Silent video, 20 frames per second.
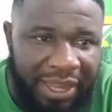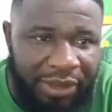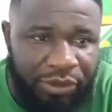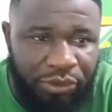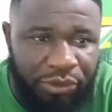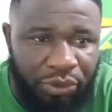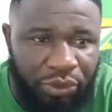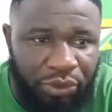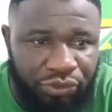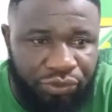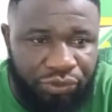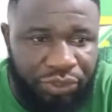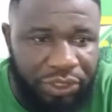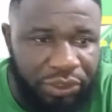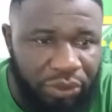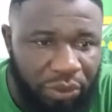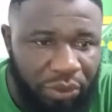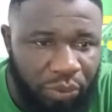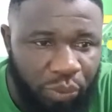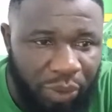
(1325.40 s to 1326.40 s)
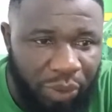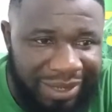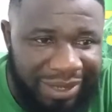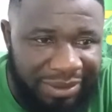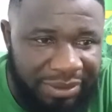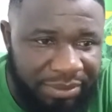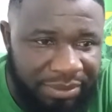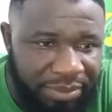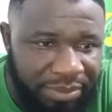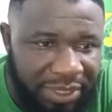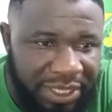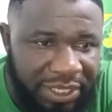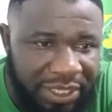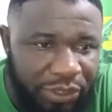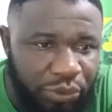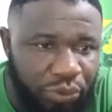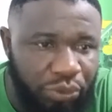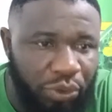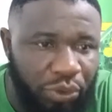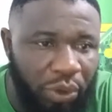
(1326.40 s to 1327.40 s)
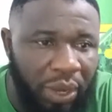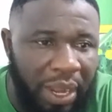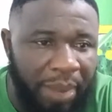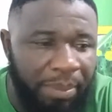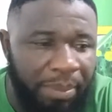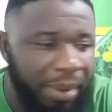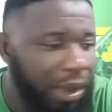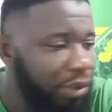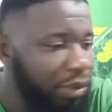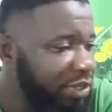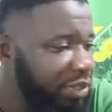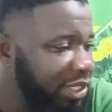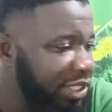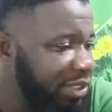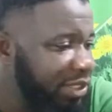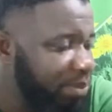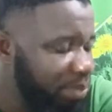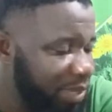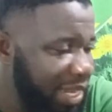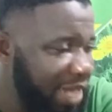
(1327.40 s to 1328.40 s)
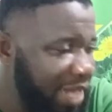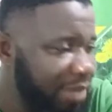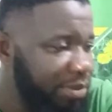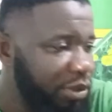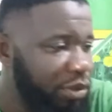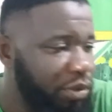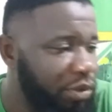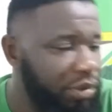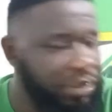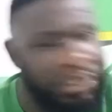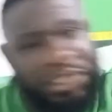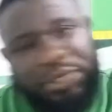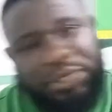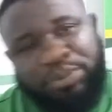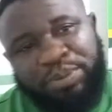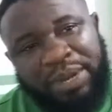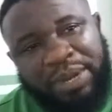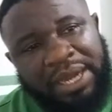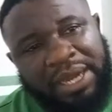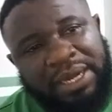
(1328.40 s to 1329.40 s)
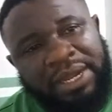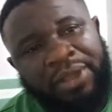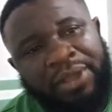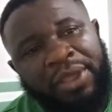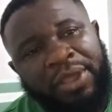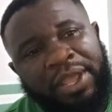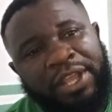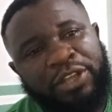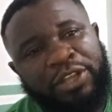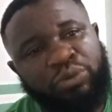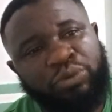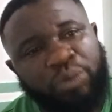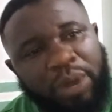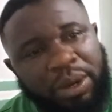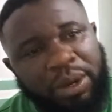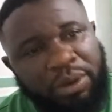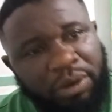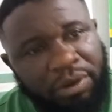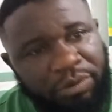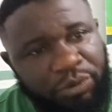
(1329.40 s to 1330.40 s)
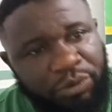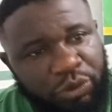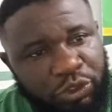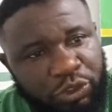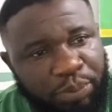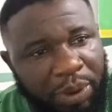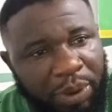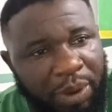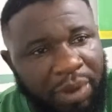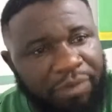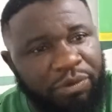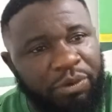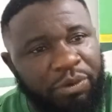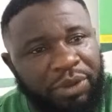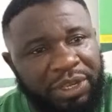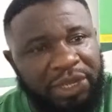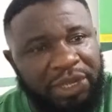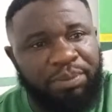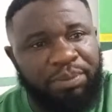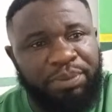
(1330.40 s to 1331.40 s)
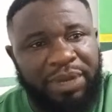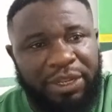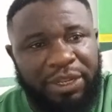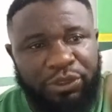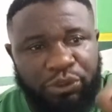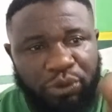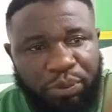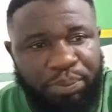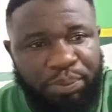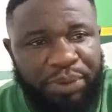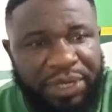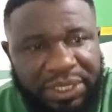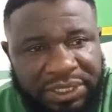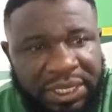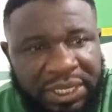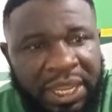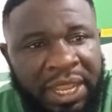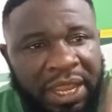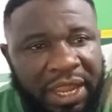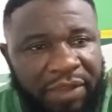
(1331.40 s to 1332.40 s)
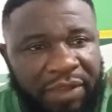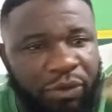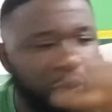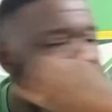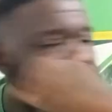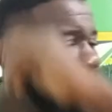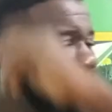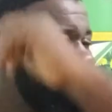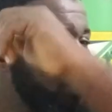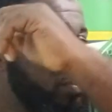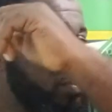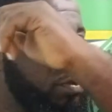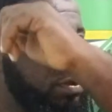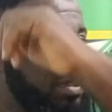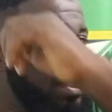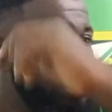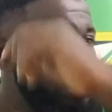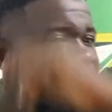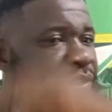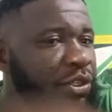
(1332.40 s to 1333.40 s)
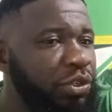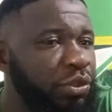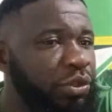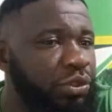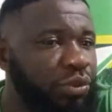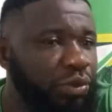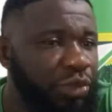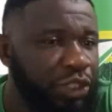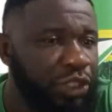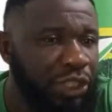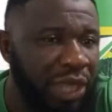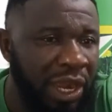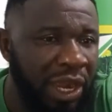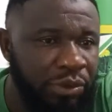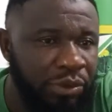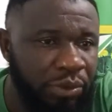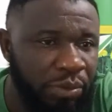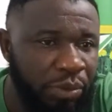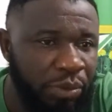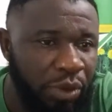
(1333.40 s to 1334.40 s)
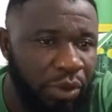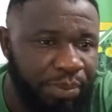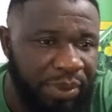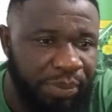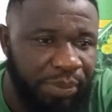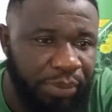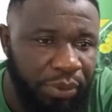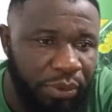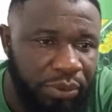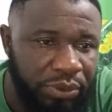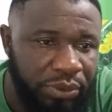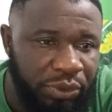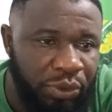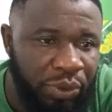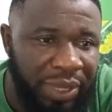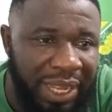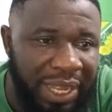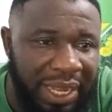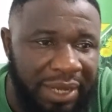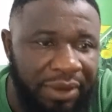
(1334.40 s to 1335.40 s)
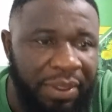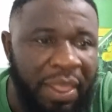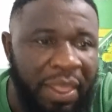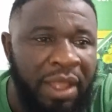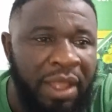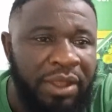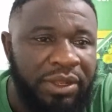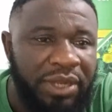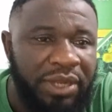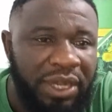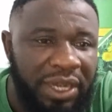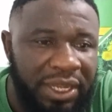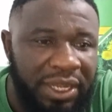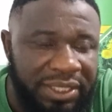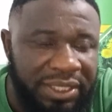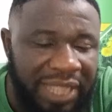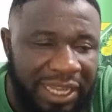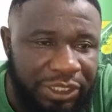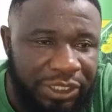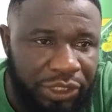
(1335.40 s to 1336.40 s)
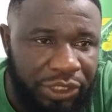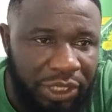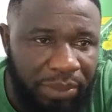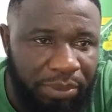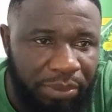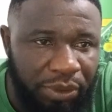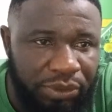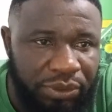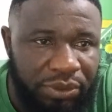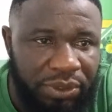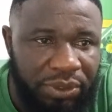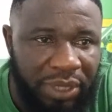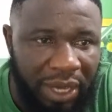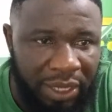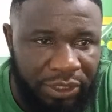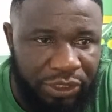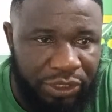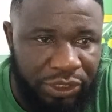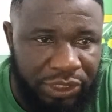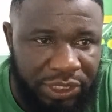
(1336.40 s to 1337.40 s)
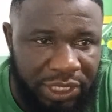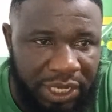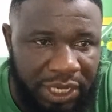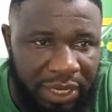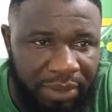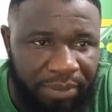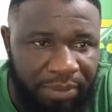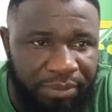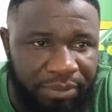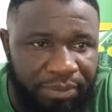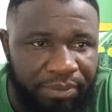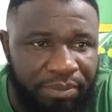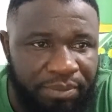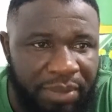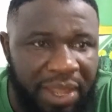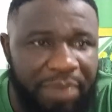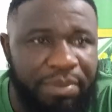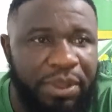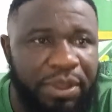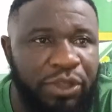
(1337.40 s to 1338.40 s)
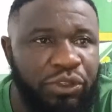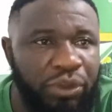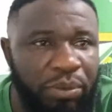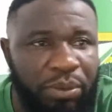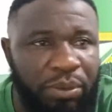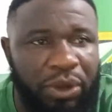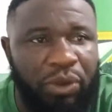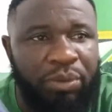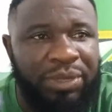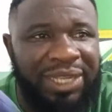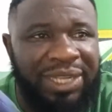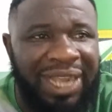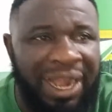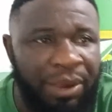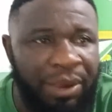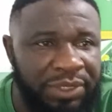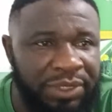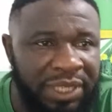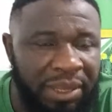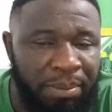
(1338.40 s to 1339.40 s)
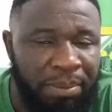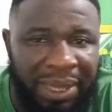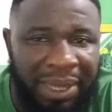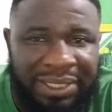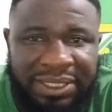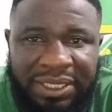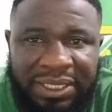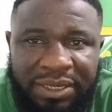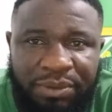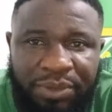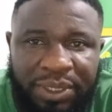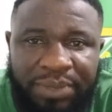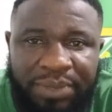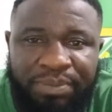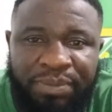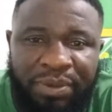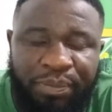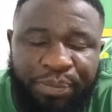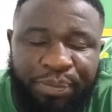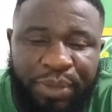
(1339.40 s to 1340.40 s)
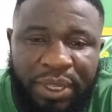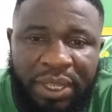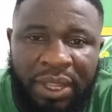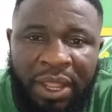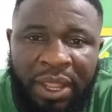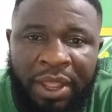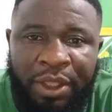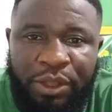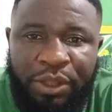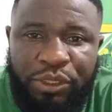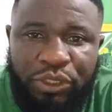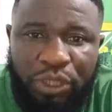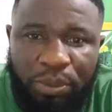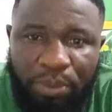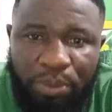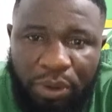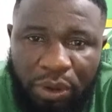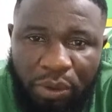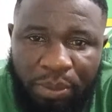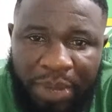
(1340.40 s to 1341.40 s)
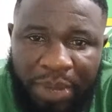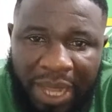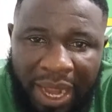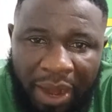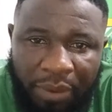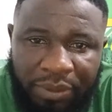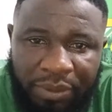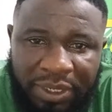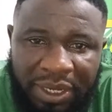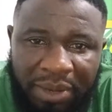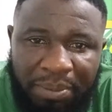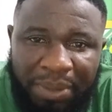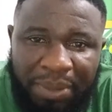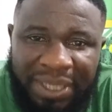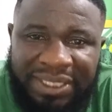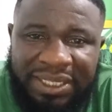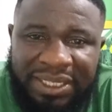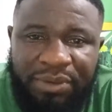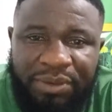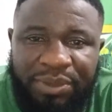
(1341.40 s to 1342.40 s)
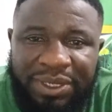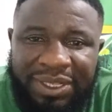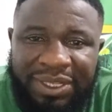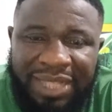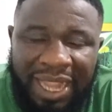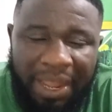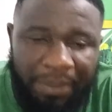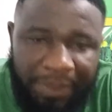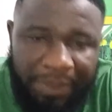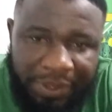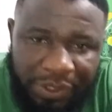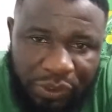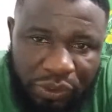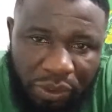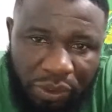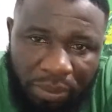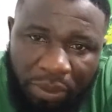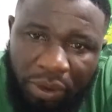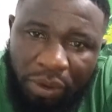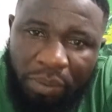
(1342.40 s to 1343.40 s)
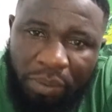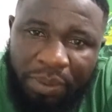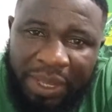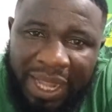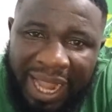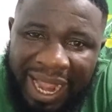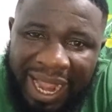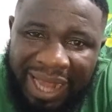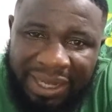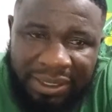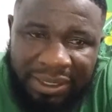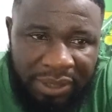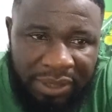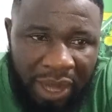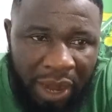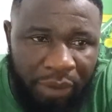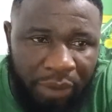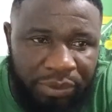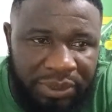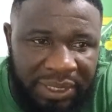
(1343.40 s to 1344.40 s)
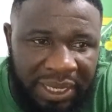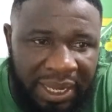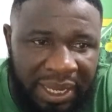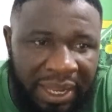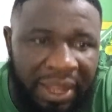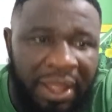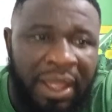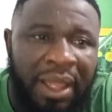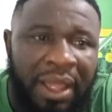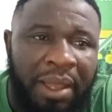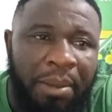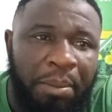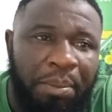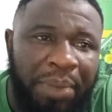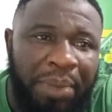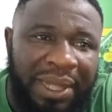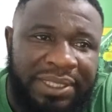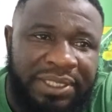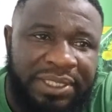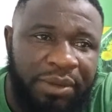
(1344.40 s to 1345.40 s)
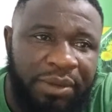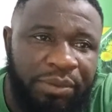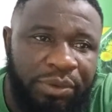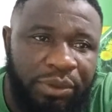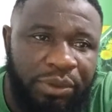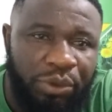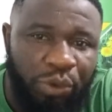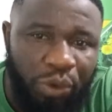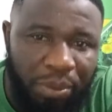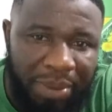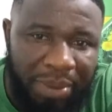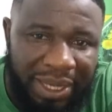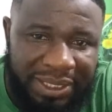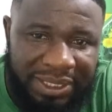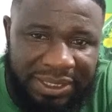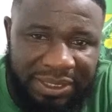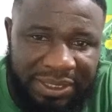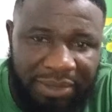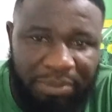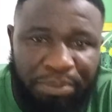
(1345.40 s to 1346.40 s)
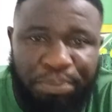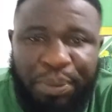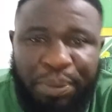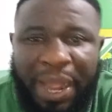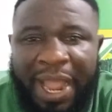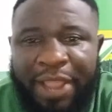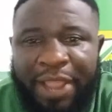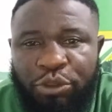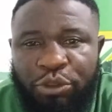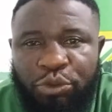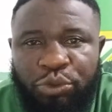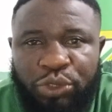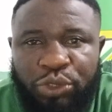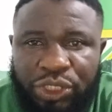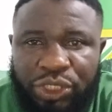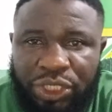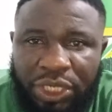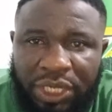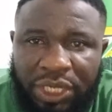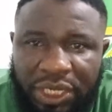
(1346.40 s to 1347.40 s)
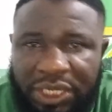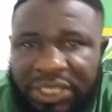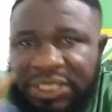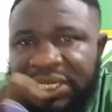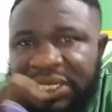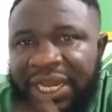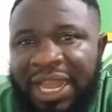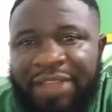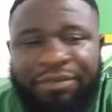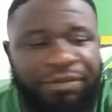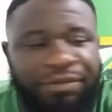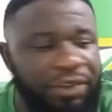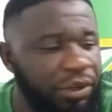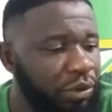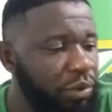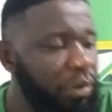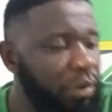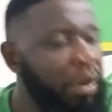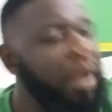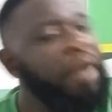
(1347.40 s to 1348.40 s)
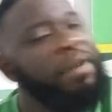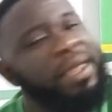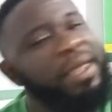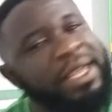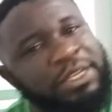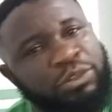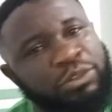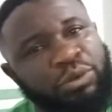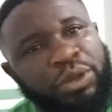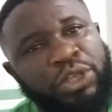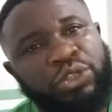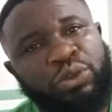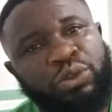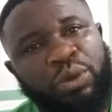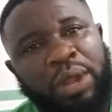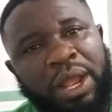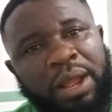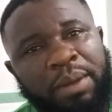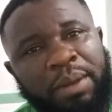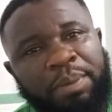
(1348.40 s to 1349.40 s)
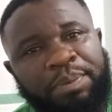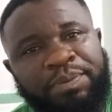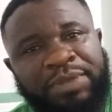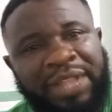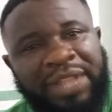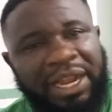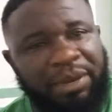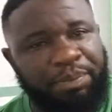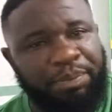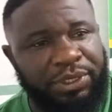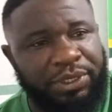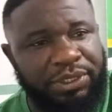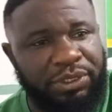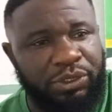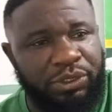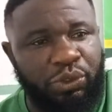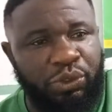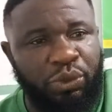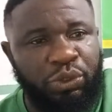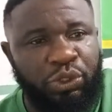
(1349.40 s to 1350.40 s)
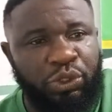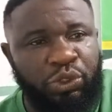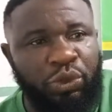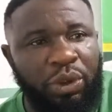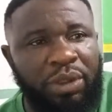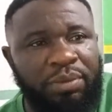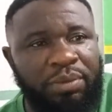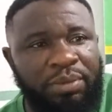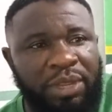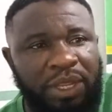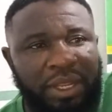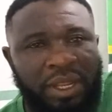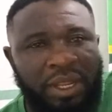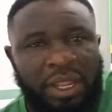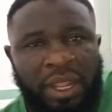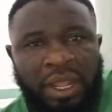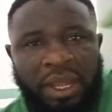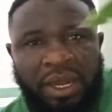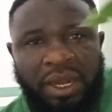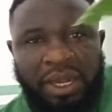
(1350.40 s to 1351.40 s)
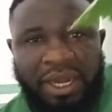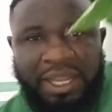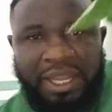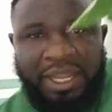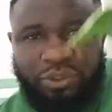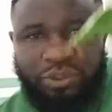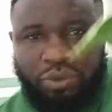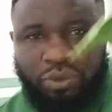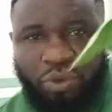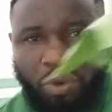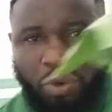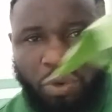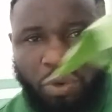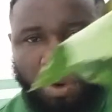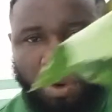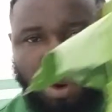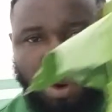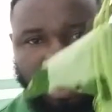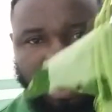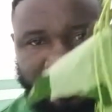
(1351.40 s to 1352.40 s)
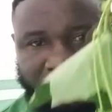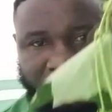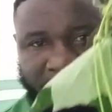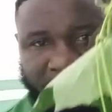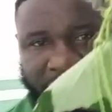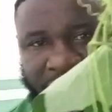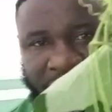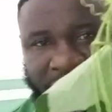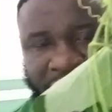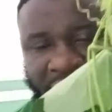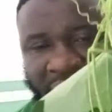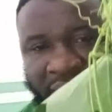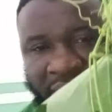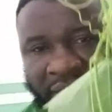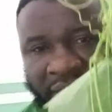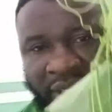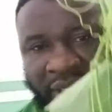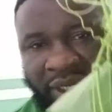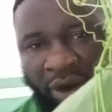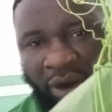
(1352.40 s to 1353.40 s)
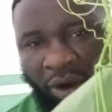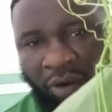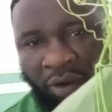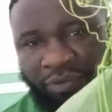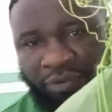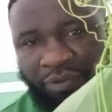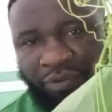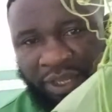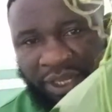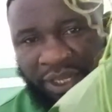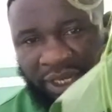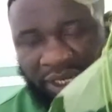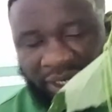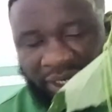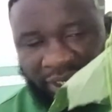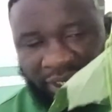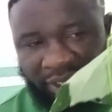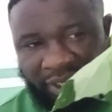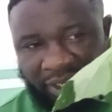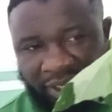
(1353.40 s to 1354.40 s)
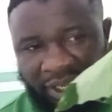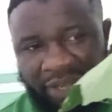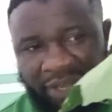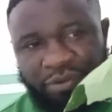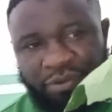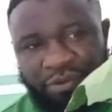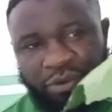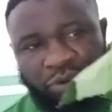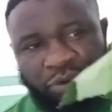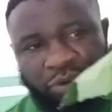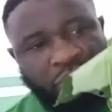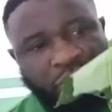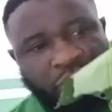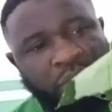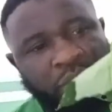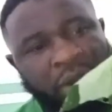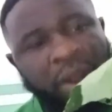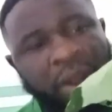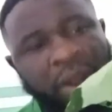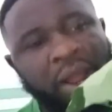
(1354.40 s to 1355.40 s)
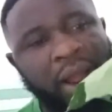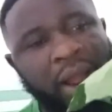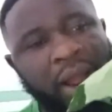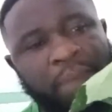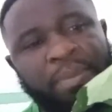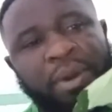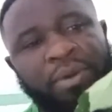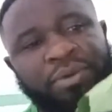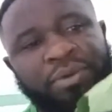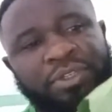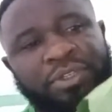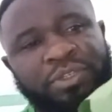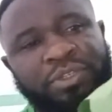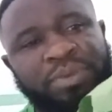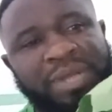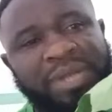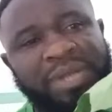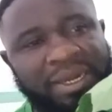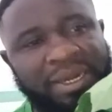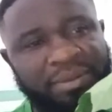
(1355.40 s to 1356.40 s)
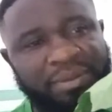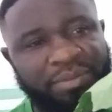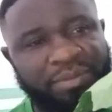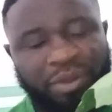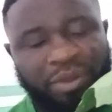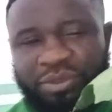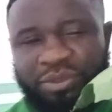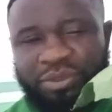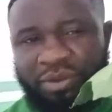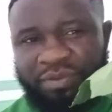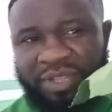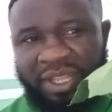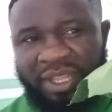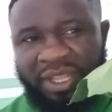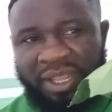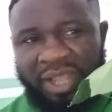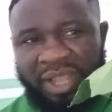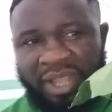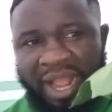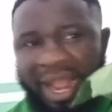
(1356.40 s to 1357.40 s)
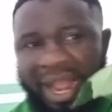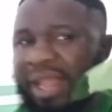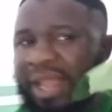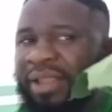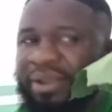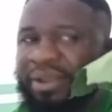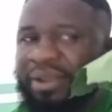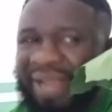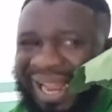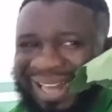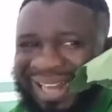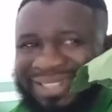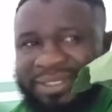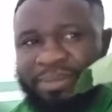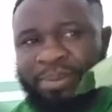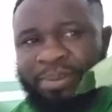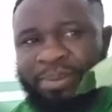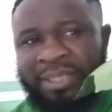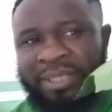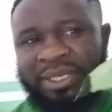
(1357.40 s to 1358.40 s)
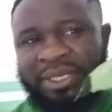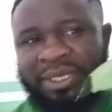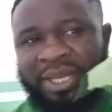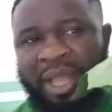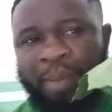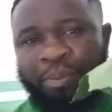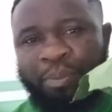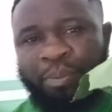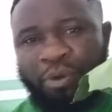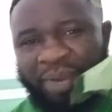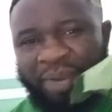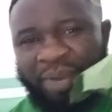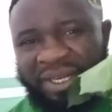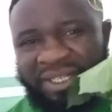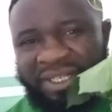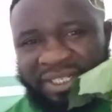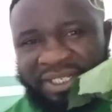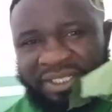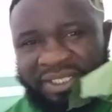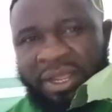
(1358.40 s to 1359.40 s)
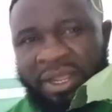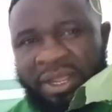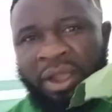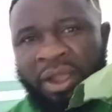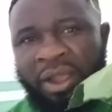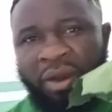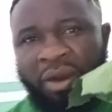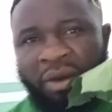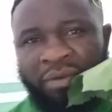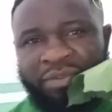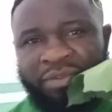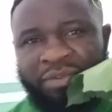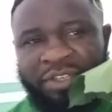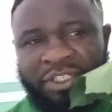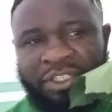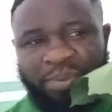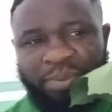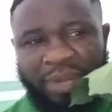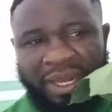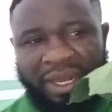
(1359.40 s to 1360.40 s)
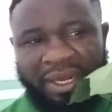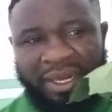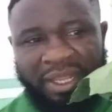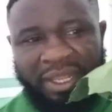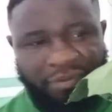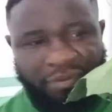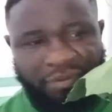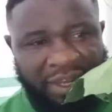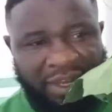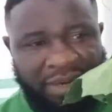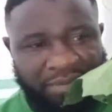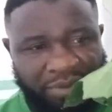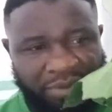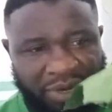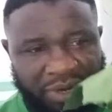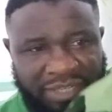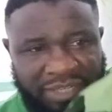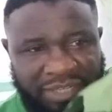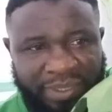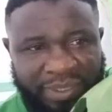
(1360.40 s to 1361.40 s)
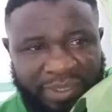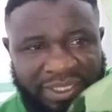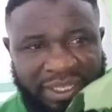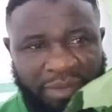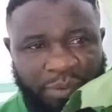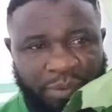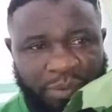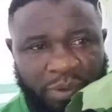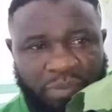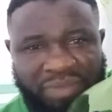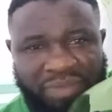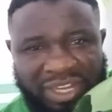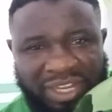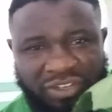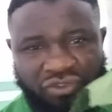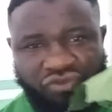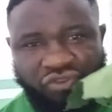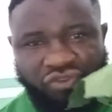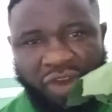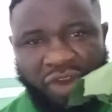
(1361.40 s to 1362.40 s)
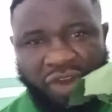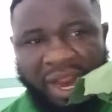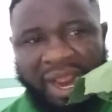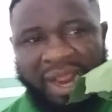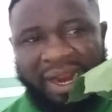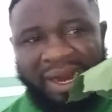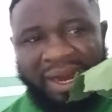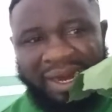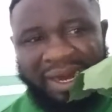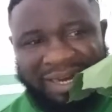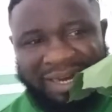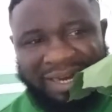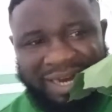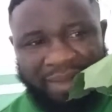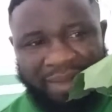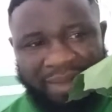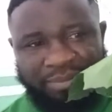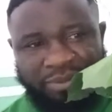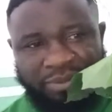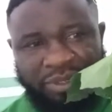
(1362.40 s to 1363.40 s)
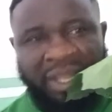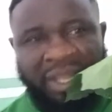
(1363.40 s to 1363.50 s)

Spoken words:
industry don't want me to talk about this plan, because this plan is one of those powerful healing plans. So please, if you want this video to reach out to more people, you can click that share button and share. Maybe somebody will be out there battling with BP, somebody will be out there battling with diabetes, somebody will be out there battling with rheumatism. By you sharing this live video, is going to help that person. So join me. Let's go on this journey of healing. If you know about this plant, because of the high antibacterial properties of this plant, if anybody is battling with menstrual cramps,